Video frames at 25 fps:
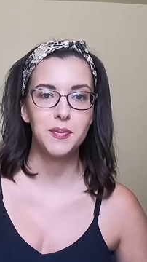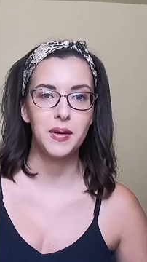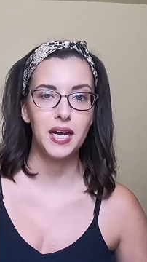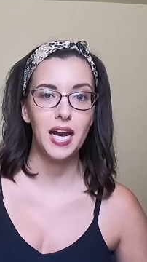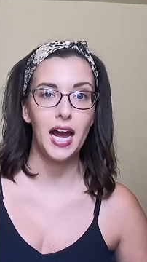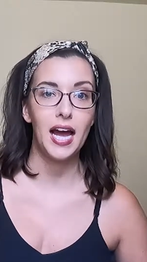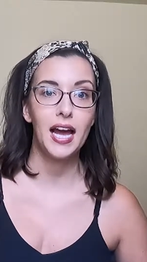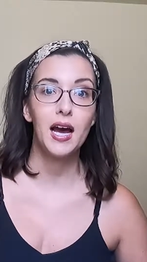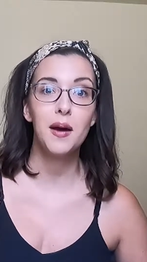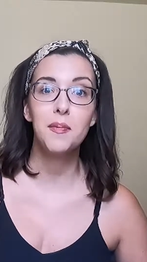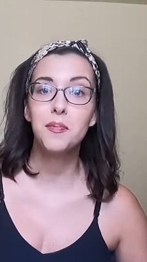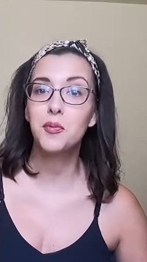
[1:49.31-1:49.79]

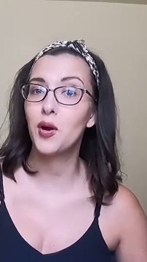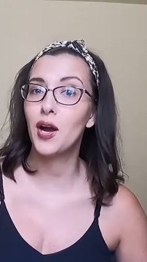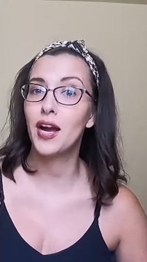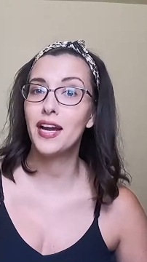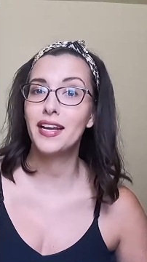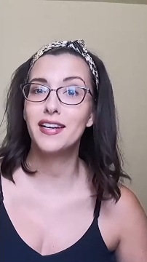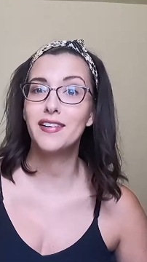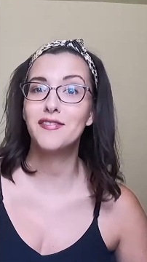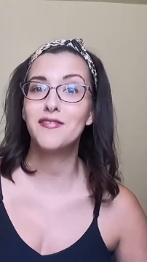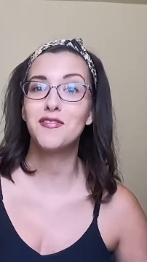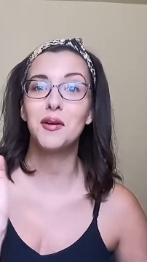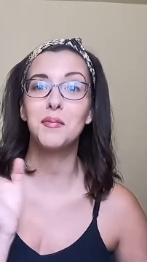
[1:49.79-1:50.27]
But I
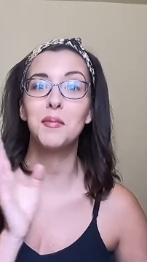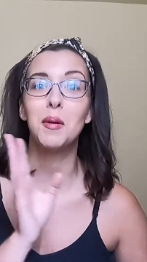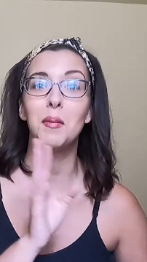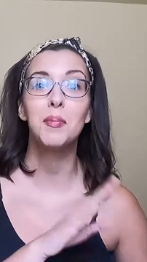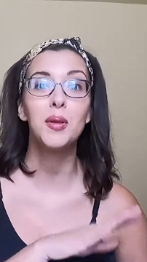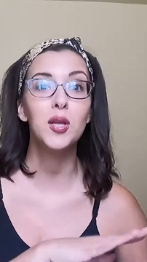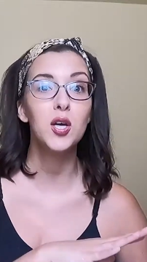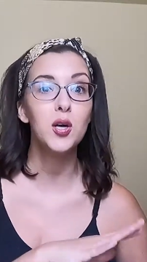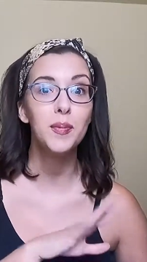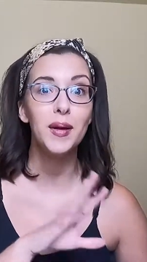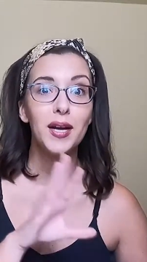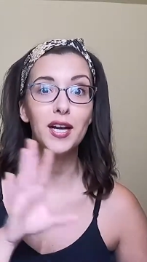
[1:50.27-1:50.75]
upgraded from a
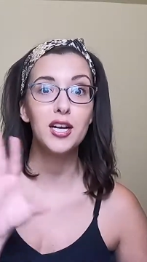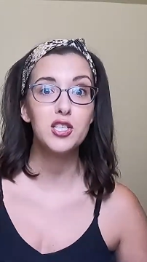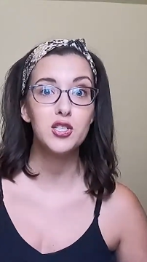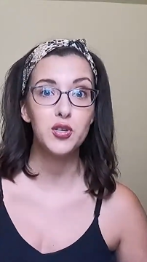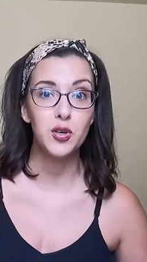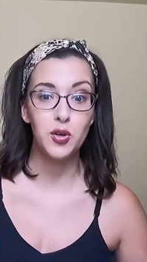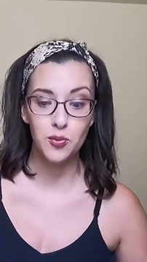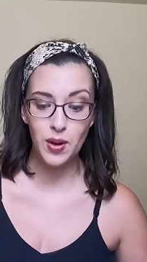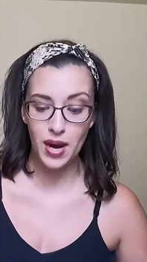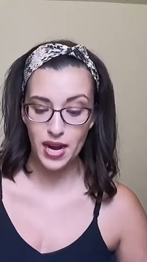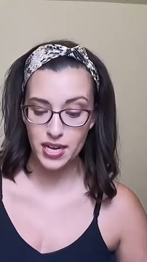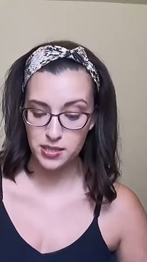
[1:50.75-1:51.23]
blueberry
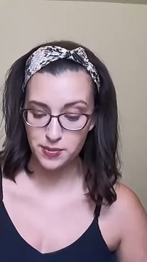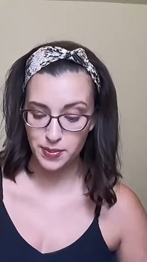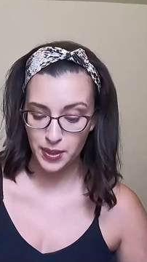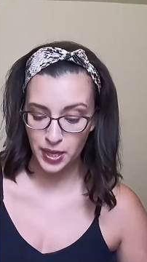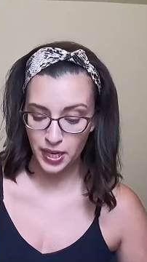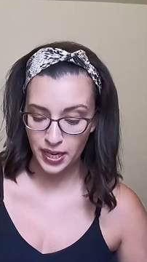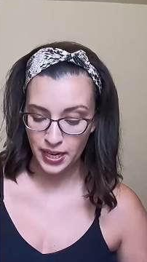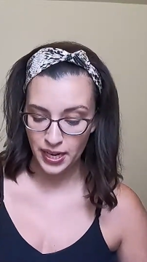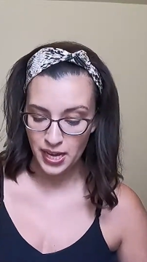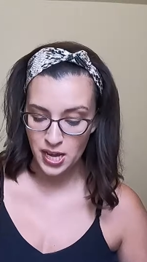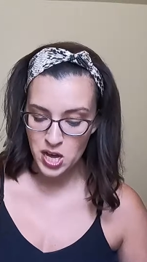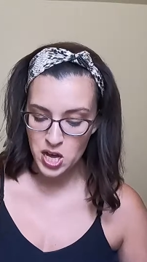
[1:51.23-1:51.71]
to a
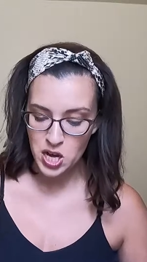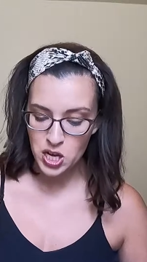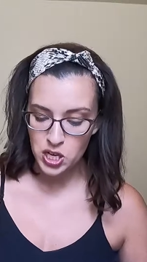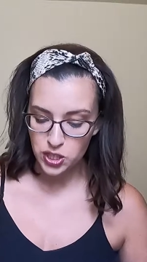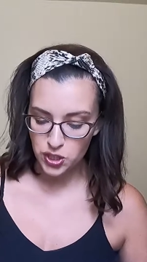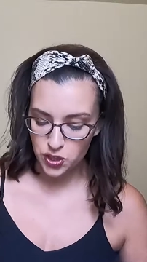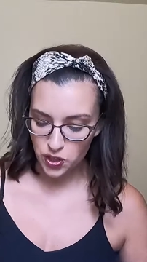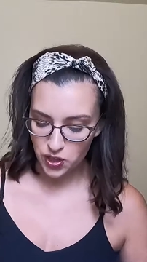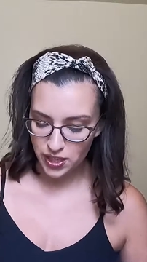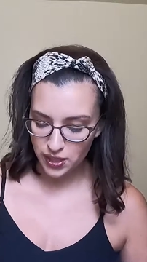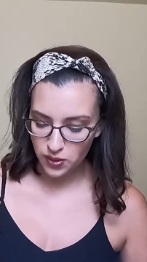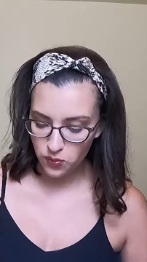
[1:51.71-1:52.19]
raspberry
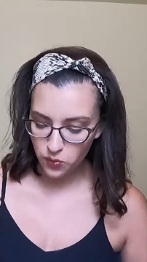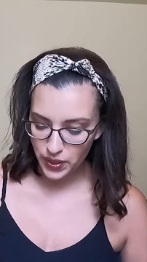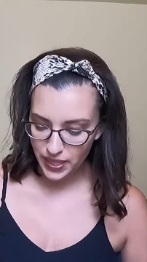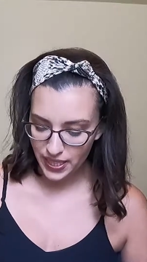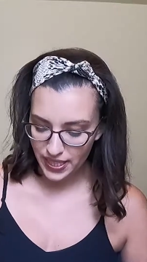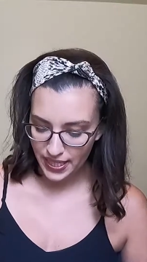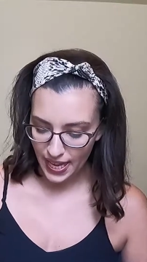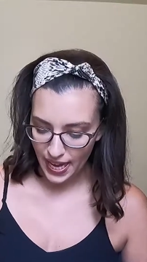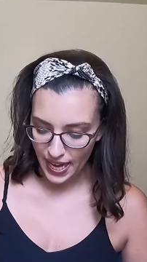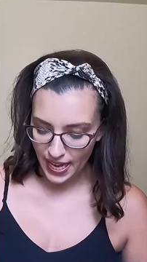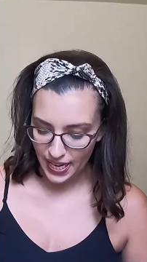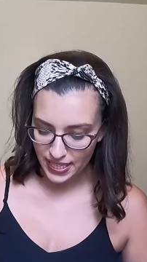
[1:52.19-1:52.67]
during
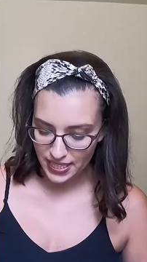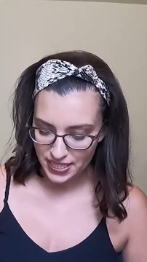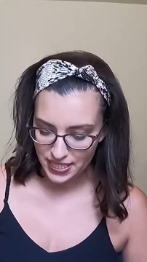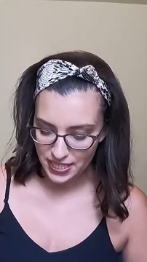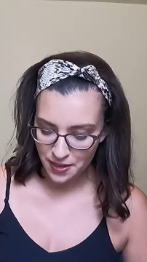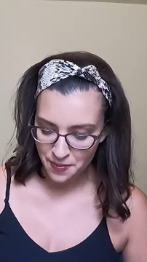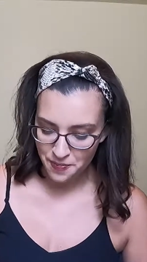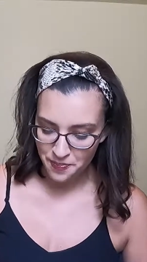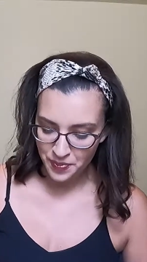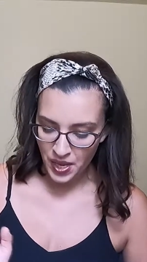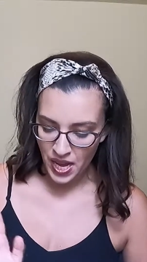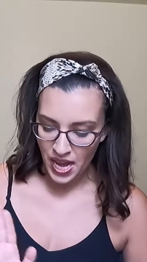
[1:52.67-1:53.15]
week 8